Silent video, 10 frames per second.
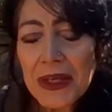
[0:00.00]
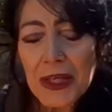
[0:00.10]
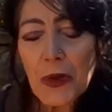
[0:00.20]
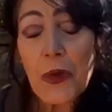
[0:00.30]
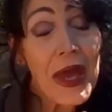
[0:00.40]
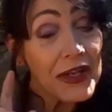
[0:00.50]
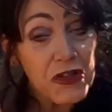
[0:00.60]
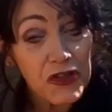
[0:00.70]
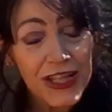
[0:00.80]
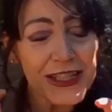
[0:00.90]
you know,
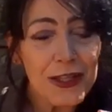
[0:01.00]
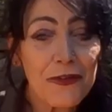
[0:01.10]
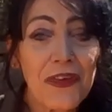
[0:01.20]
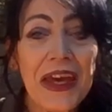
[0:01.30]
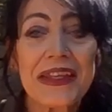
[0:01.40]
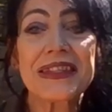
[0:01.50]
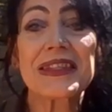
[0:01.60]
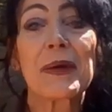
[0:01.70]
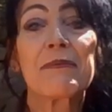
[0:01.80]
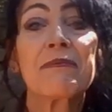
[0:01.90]
energetic face.